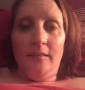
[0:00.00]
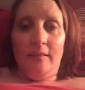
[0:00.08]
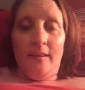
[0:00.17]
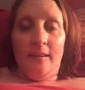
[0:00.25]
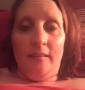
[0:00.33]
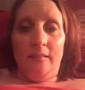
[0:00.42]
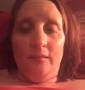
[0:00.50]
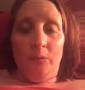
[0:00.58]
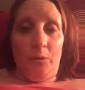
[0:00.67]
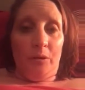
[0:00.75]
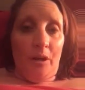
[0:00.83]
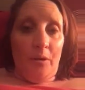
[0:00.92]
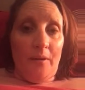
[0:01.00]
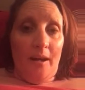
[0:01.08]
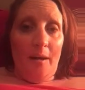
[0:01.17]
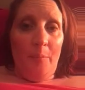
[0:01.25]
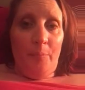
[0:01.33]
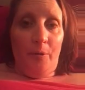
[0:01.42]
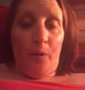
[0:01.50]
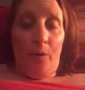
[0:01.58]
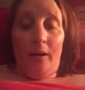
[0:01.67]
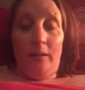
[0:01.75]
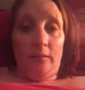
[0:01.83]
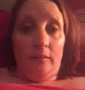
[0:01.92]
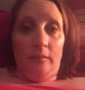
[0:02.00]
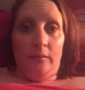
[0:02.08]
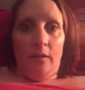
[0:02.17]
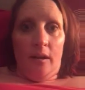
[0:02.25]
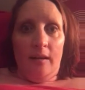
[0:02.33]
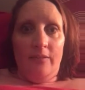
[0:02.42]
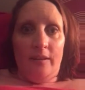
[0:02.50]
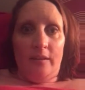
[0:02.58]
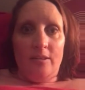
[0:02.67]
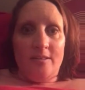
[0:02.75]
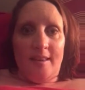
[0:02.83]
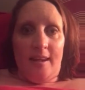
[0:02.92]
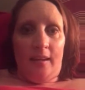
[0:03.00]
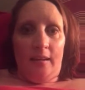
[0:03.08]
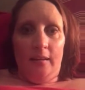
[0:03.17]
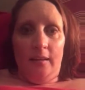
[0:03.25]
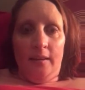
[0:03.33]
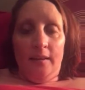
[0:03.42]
that were growing up, or not even, just like